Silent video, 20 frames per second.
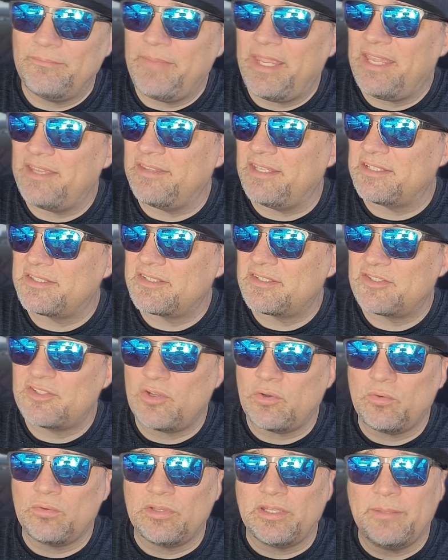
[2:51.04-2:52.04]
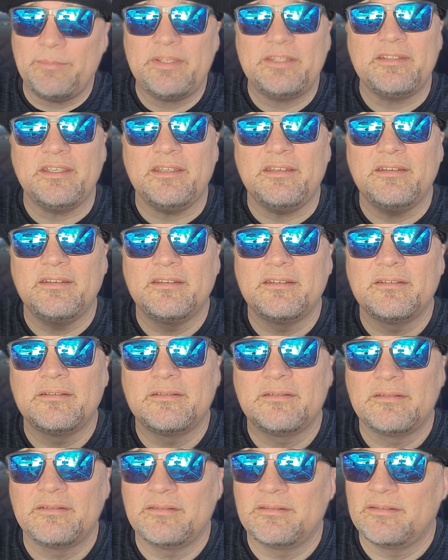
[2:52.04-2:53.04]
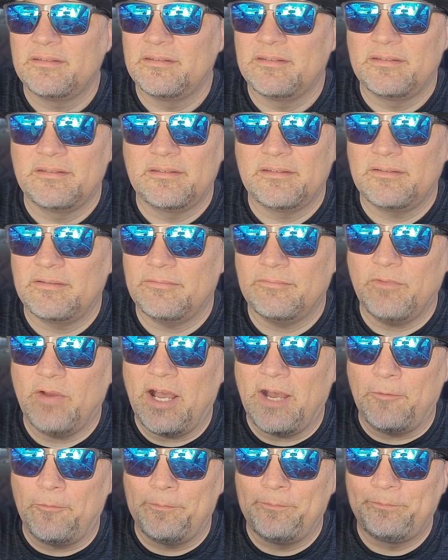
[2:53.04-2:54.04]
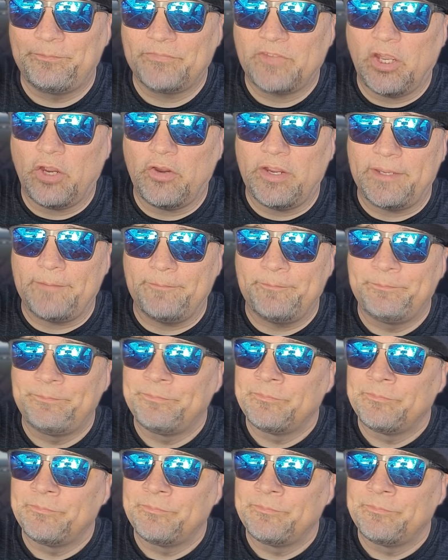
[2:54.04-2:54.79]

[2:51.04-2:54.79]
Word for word: man, that's so limited. Wow. All right.